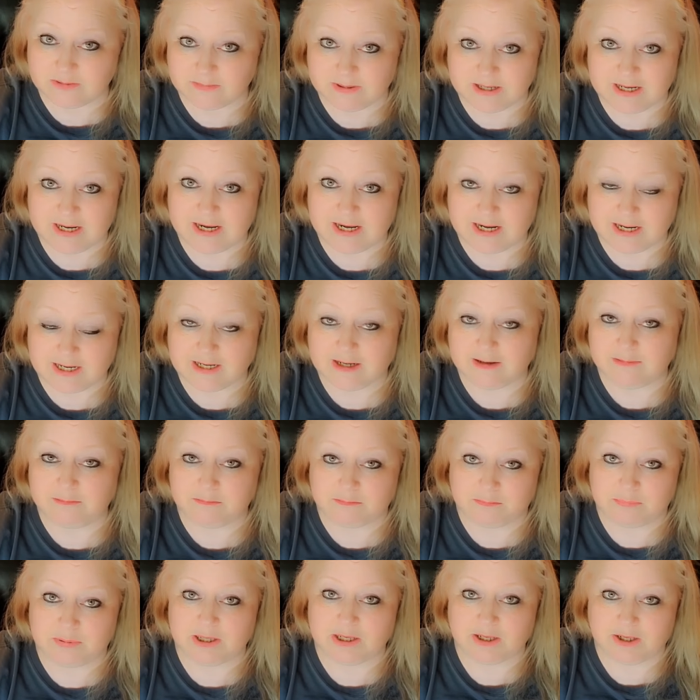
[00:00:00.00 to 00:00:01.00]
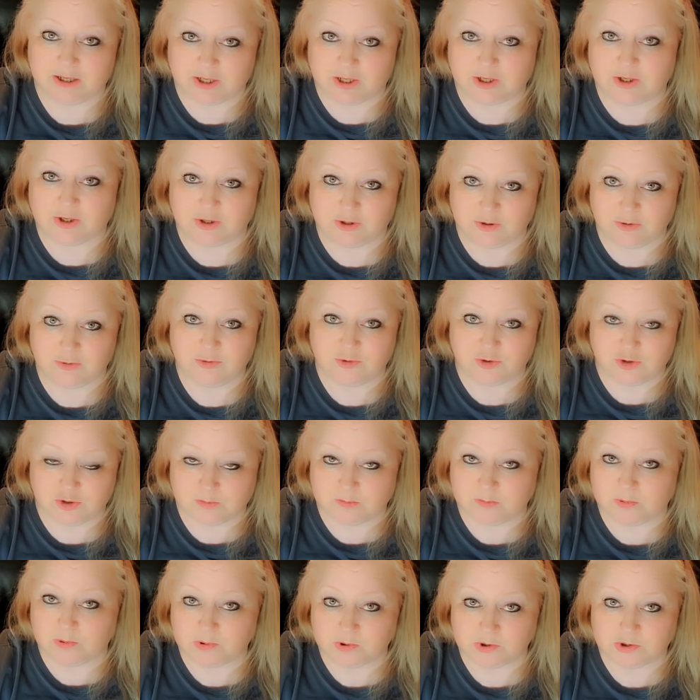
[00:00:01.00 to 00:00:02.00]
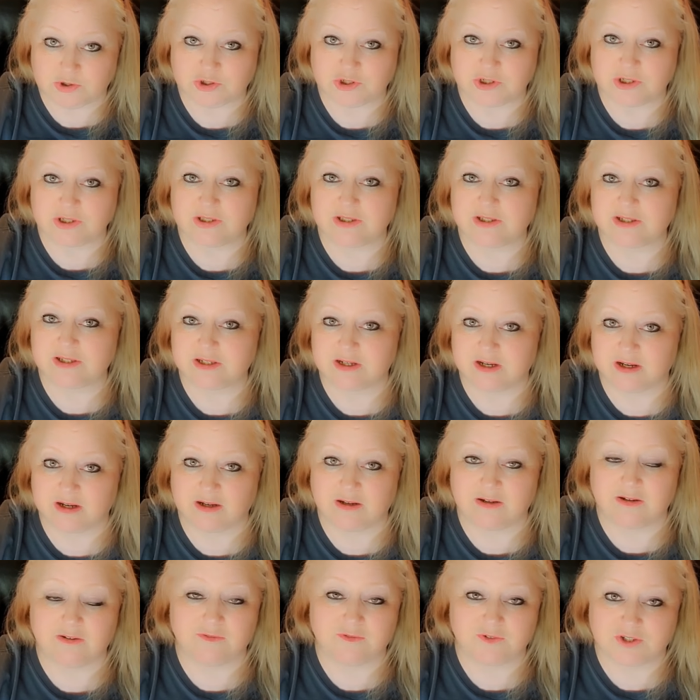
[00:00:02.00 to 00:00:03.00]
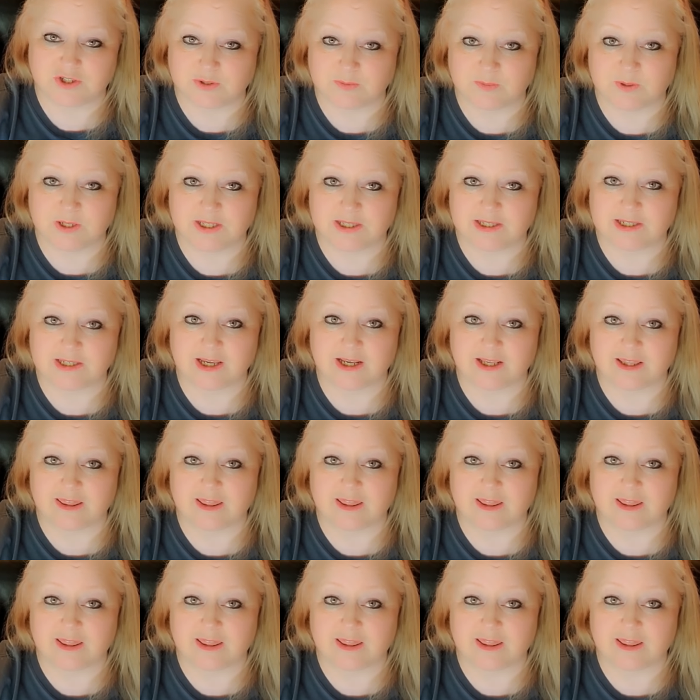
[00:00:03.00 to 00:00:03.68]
be eating big, huge portions of sweets like